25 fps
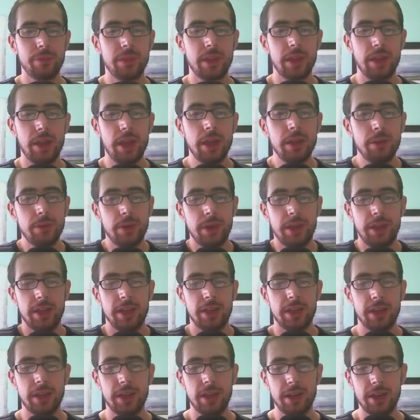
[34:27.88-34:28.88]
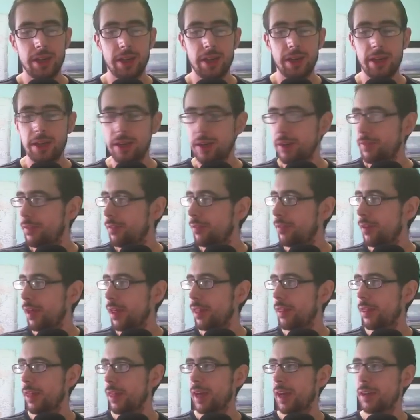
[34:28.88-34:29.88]
Anyway, enough
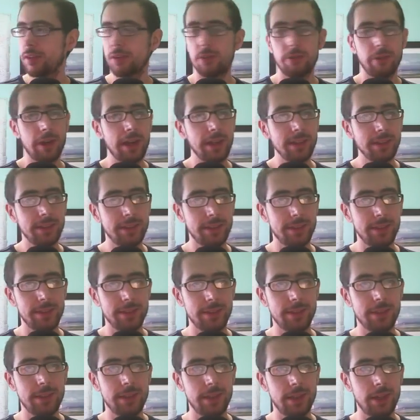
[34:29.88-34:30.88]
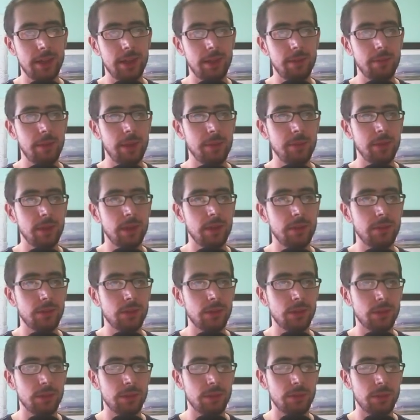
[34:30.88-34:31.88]
of that rant. Let me know, of
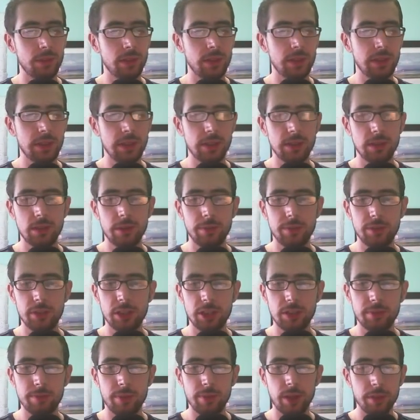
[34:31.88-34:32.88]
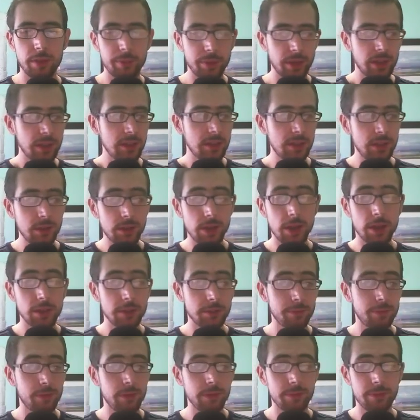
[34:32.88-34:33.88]
course, what you think down in the comment section below, because you guys
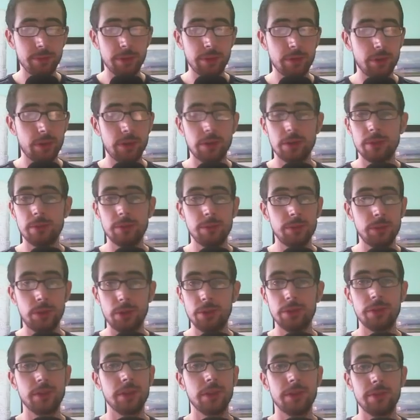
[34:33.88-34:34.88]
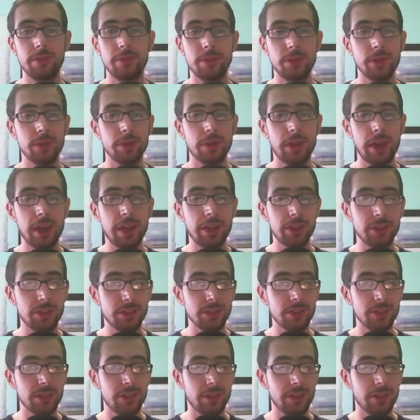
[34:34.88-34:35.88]
have proved me wrong on more than a few
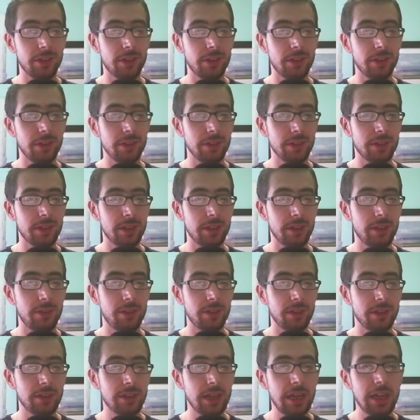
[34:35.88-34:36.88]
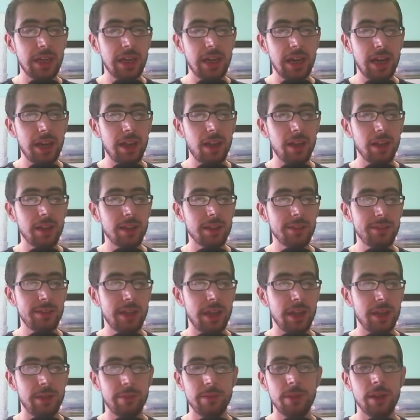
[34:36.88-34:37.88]
occasions on these kind of things. And like I
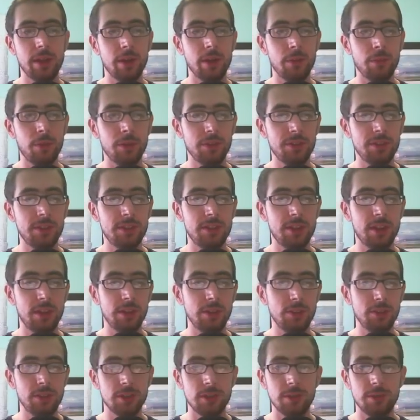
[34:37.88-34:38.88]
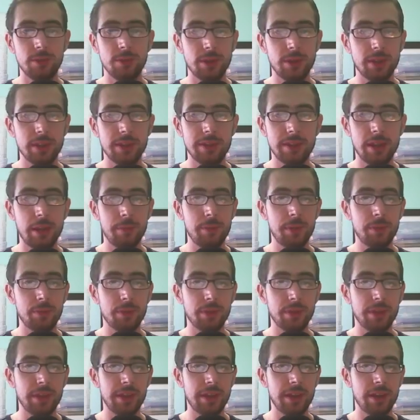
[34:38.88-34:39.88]
say, what's the solution? We're going to tell
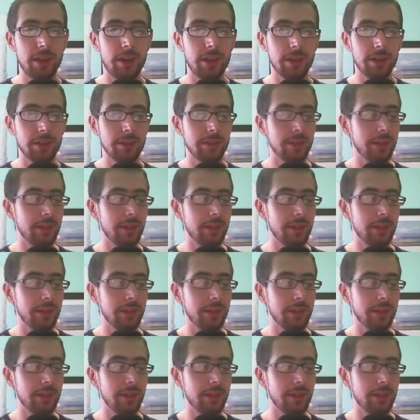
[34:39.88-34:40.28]
people that they can't